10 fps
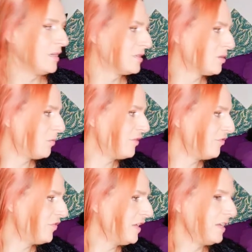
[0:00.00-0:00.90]
So we
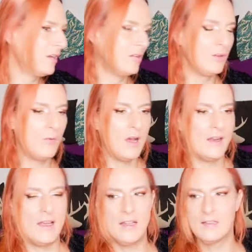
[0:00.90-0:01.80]
feel on the
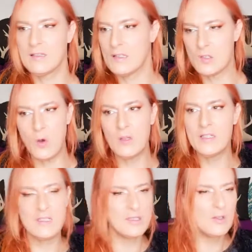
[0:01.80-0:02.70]
one hand that there's all
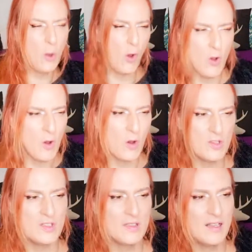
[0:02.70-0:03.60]
these
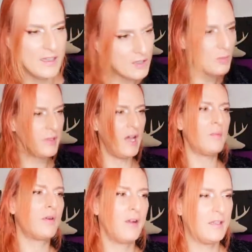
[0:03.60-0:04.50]
laws that need to be
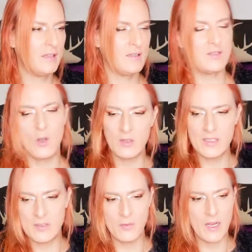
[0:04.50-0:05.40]
upgraded. There's all
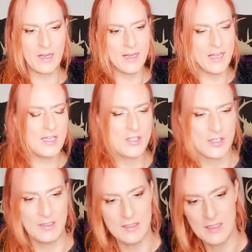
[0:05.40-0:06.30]
these
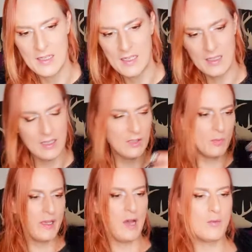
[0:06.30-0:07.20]
regulations that need to
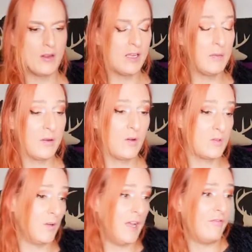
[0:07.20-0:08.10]
be upgraded
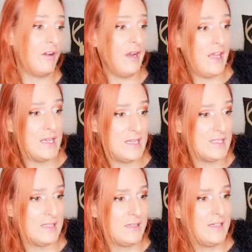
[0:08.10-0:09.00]
because whatever
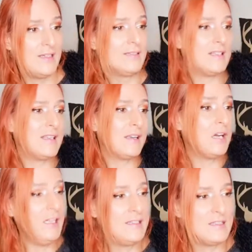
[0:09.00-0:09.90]
is doesn't
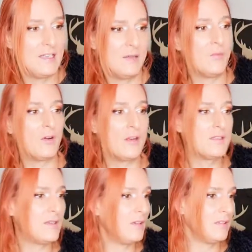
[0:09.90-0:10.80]
cut it anymore.
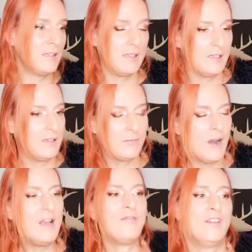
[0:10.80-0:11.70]
It's not
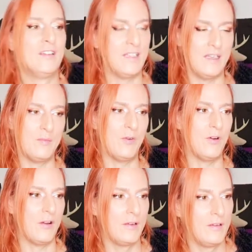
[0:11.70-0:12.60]
relevant anymore.